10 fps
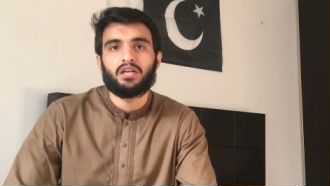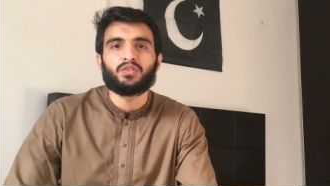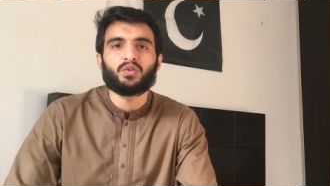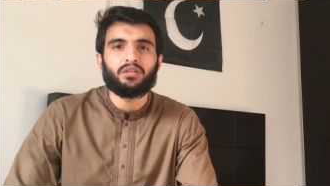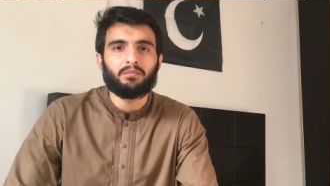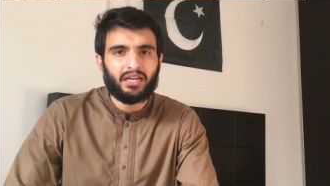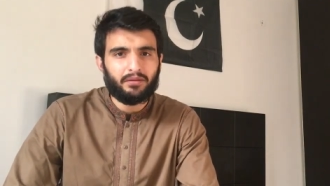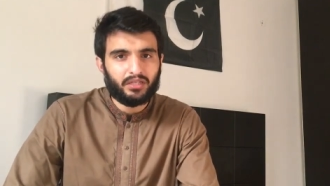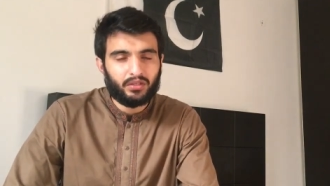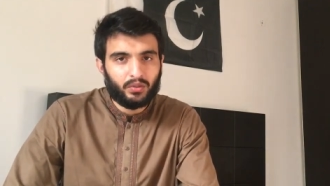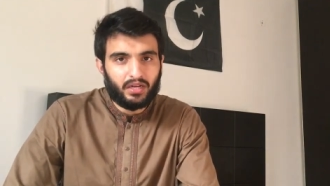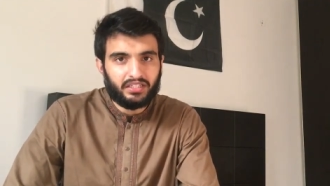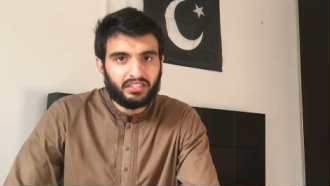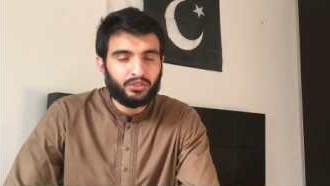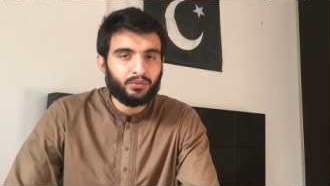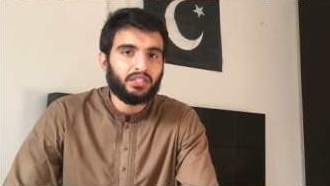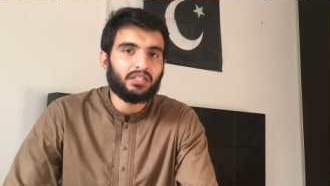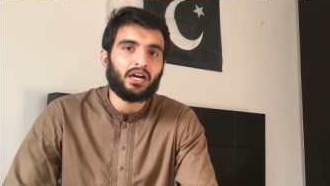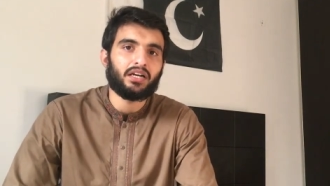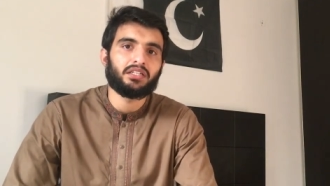So it might be a good idea to read
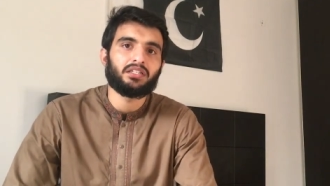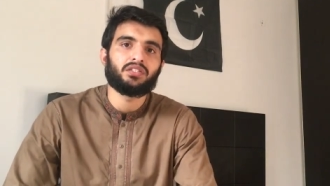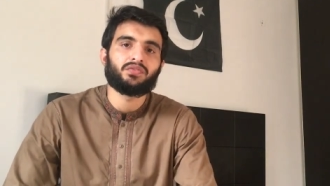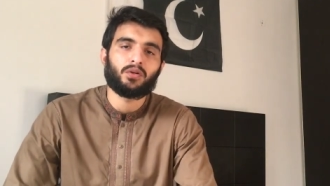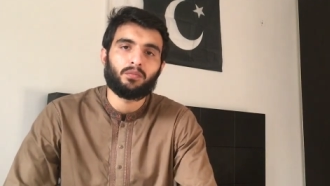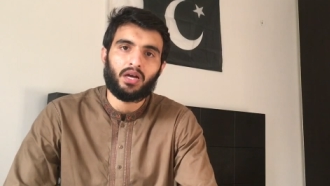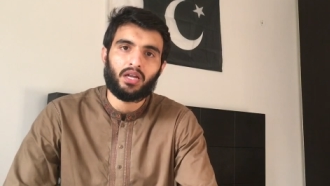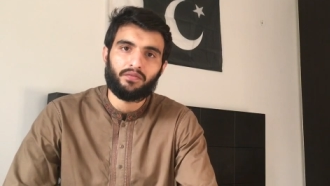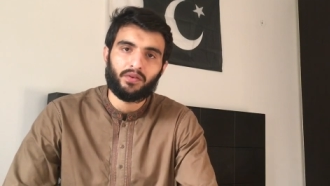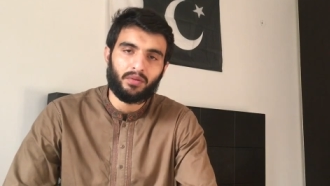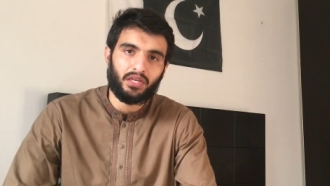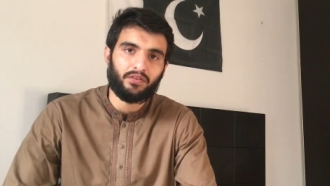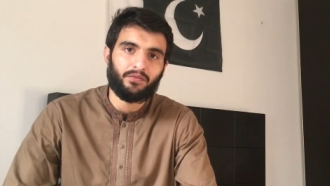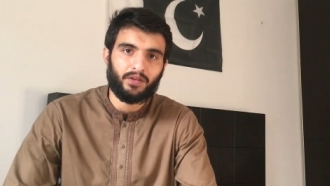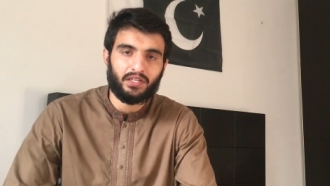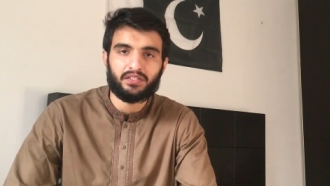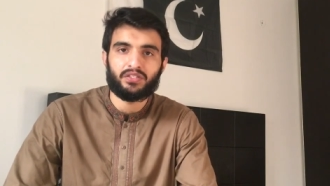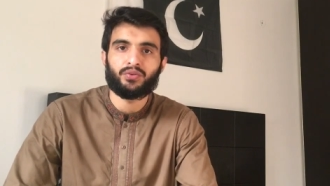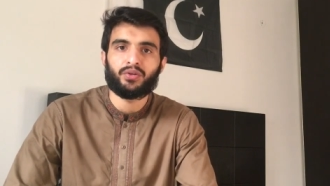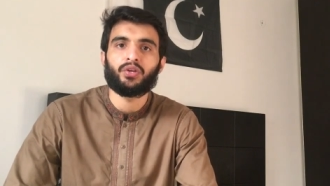articles from unfamiliar fields
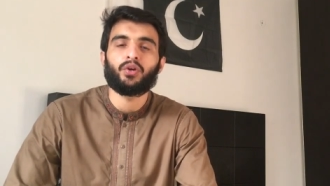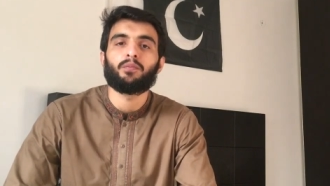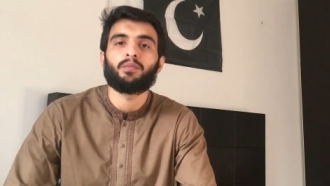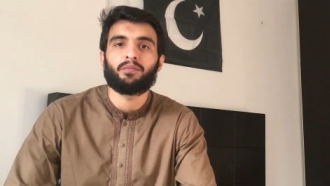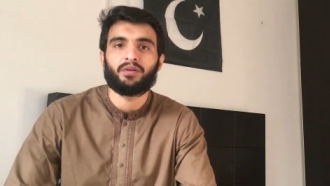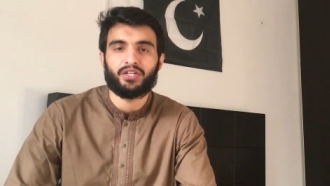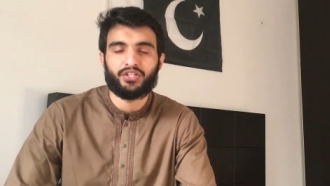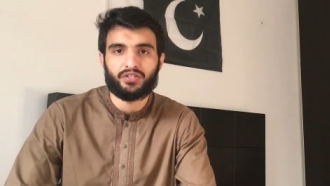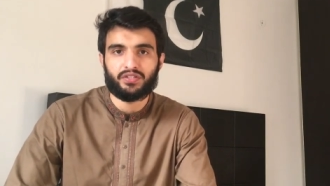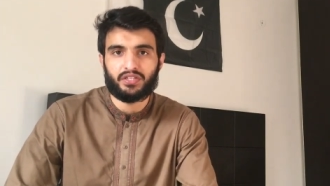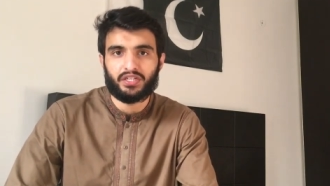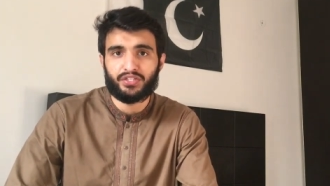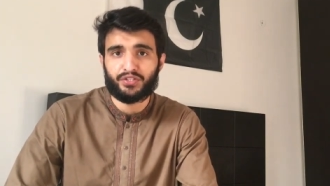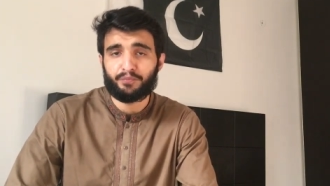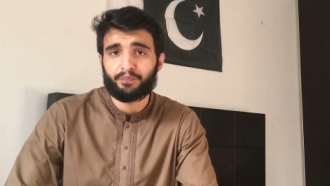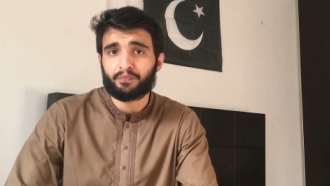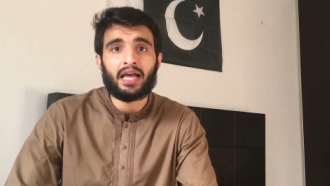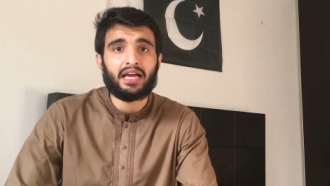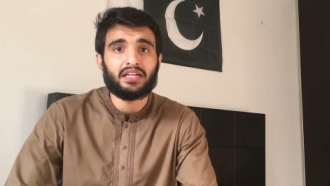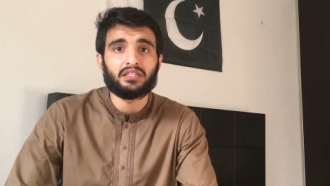during your preparation stage
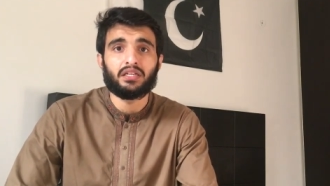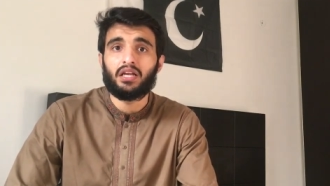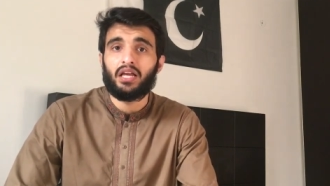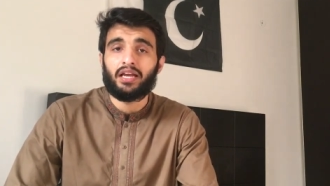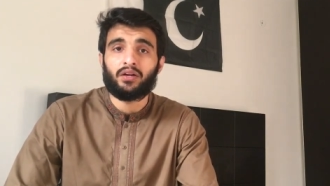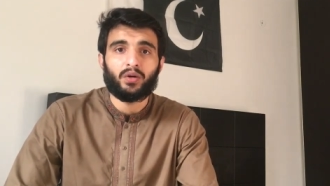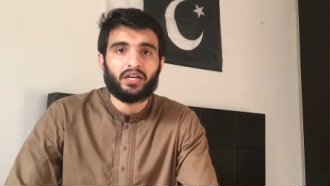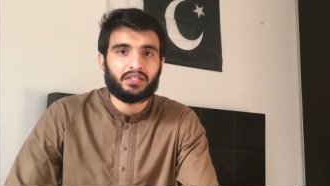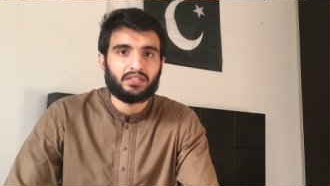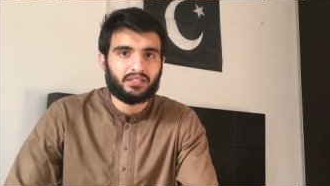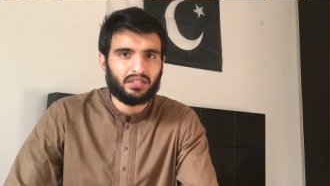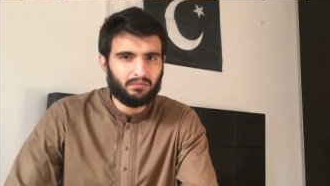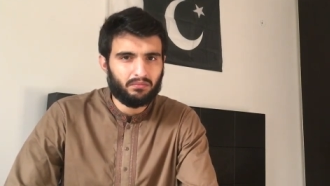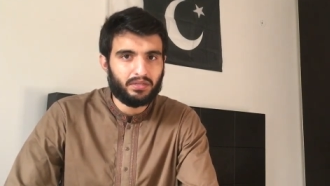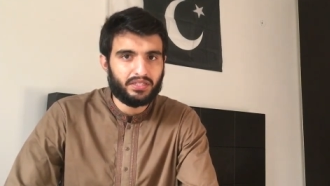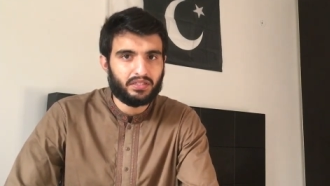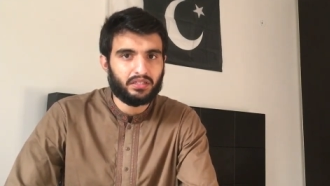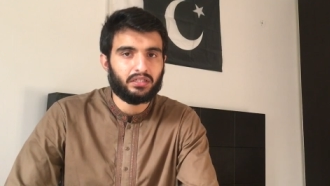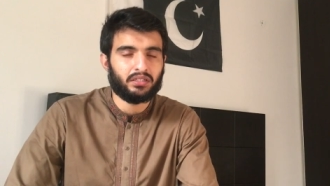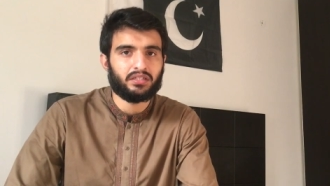and acquire some
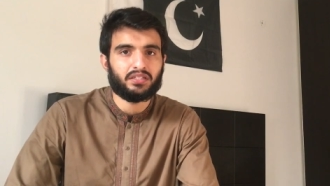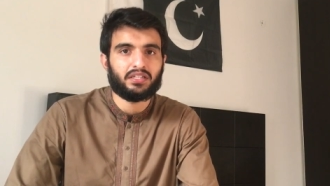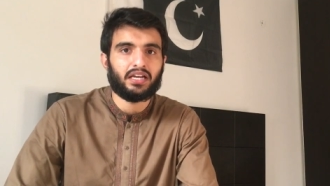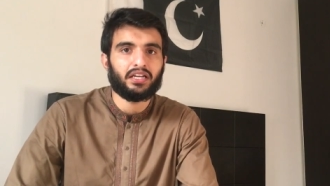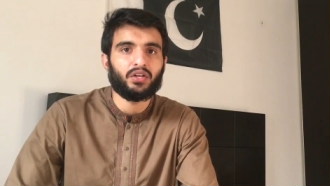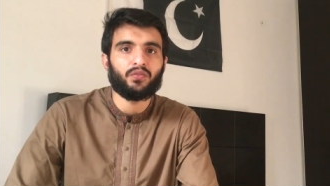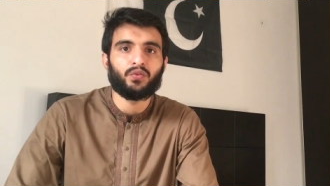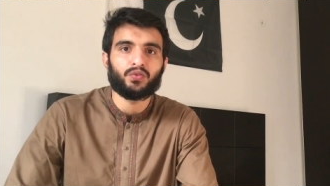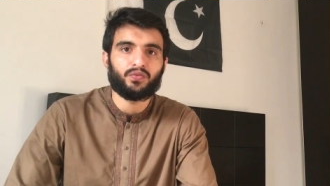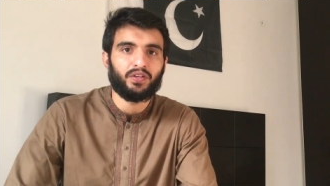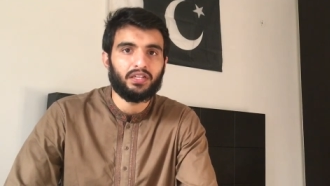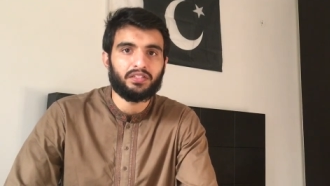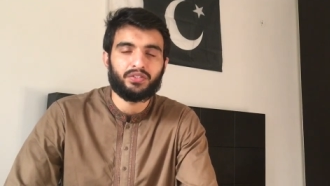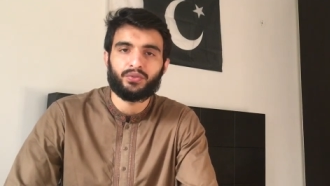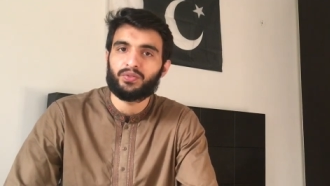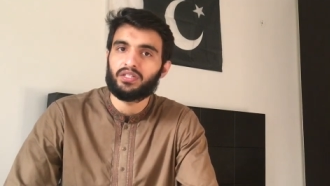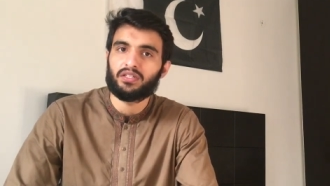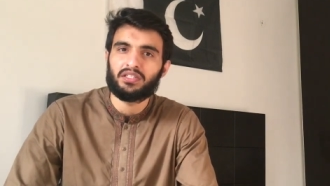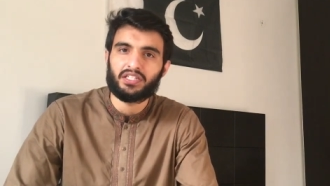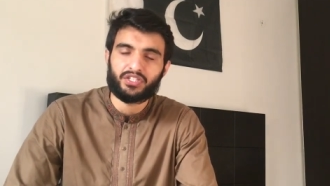basic understanding of those fields using
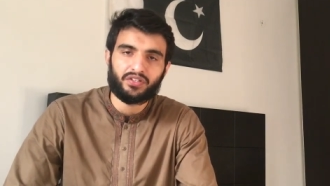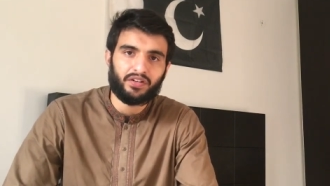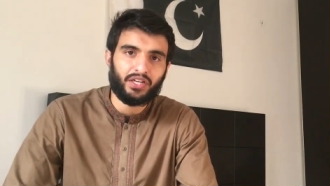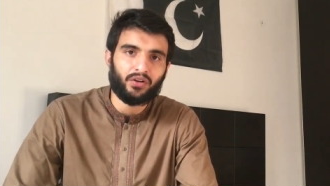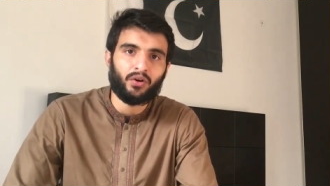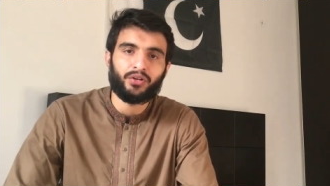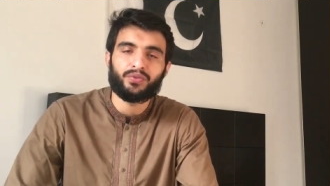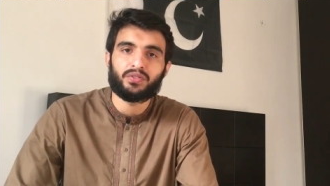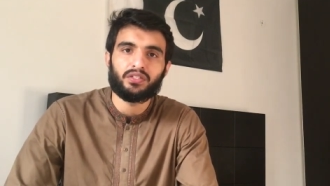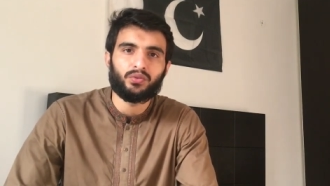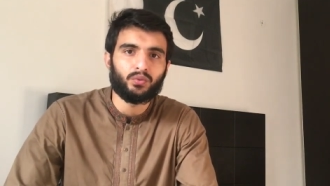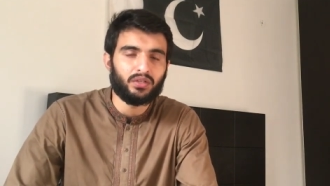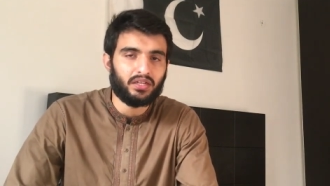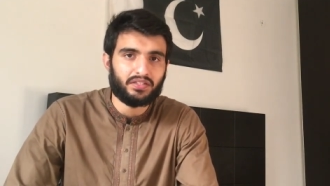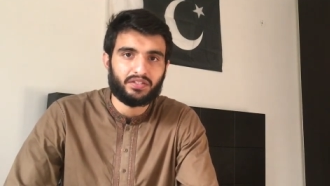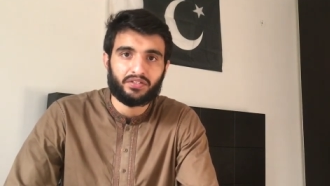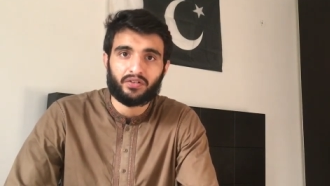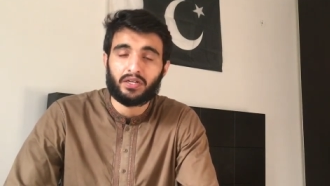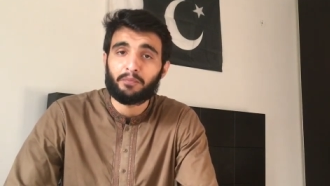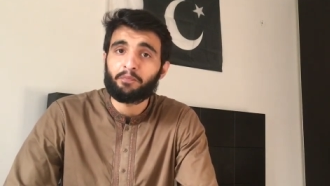a dictionary or using Google,
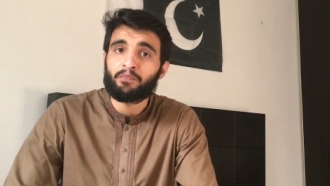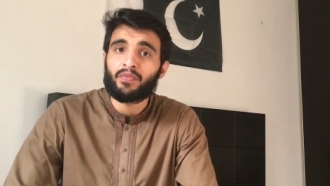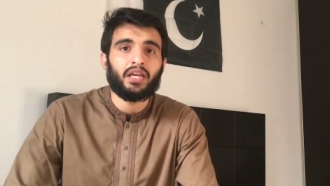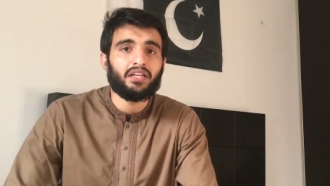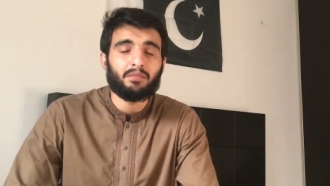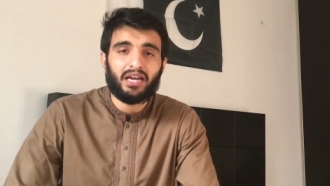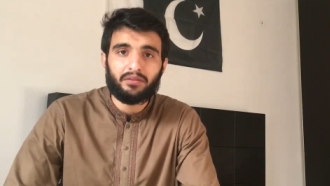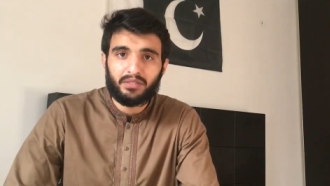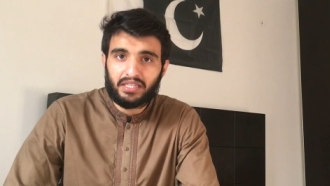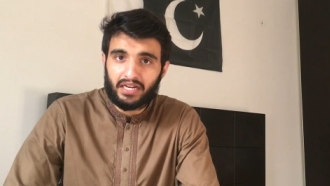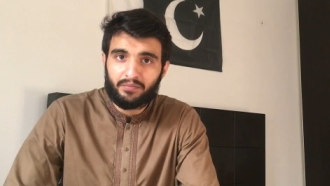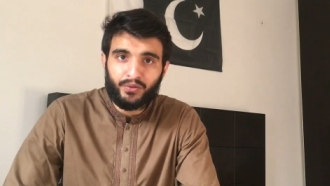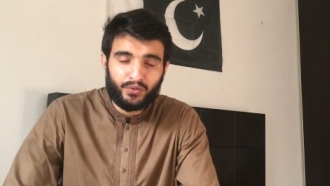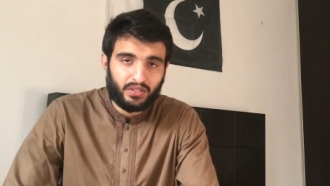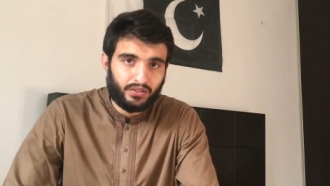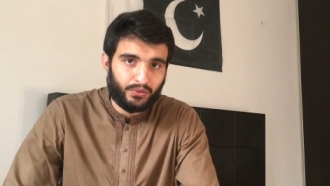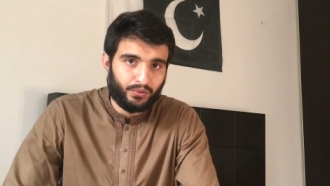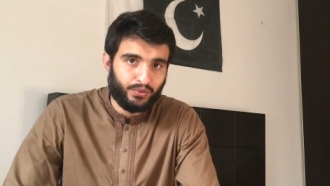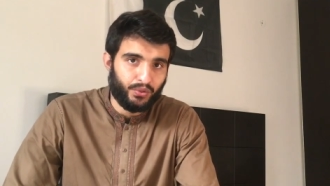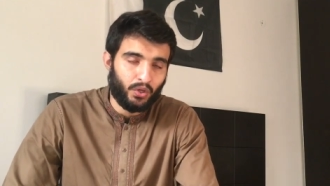etc. It might be that music
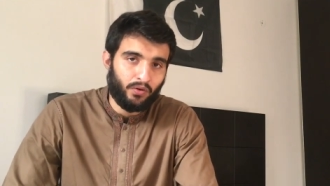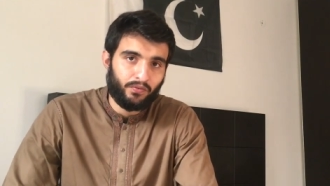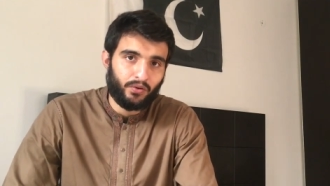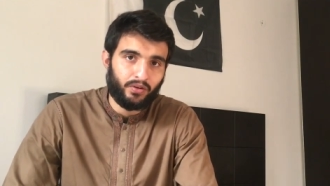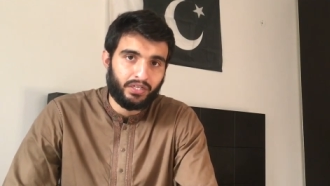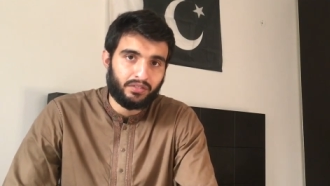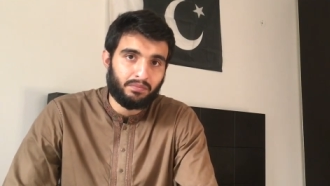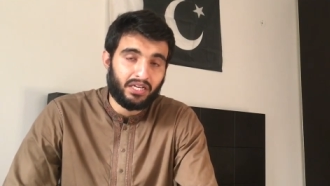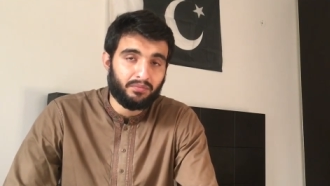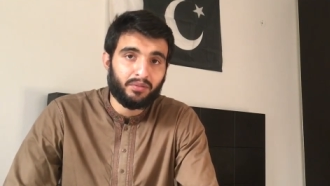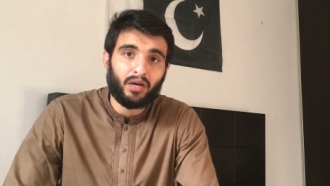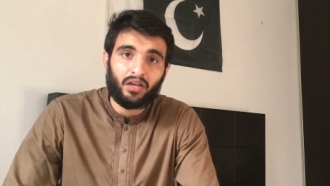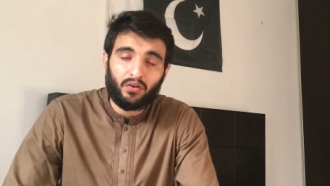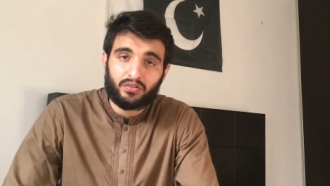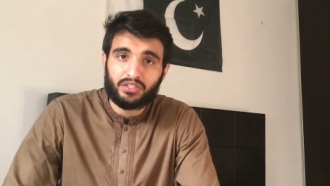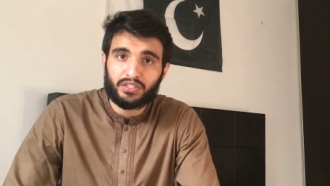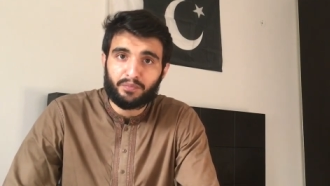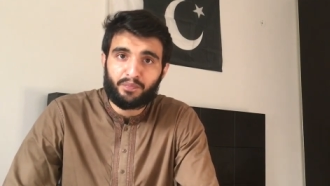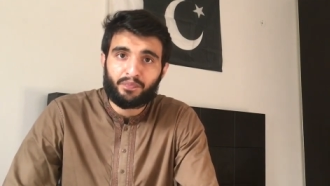throws you off, or it might be biology.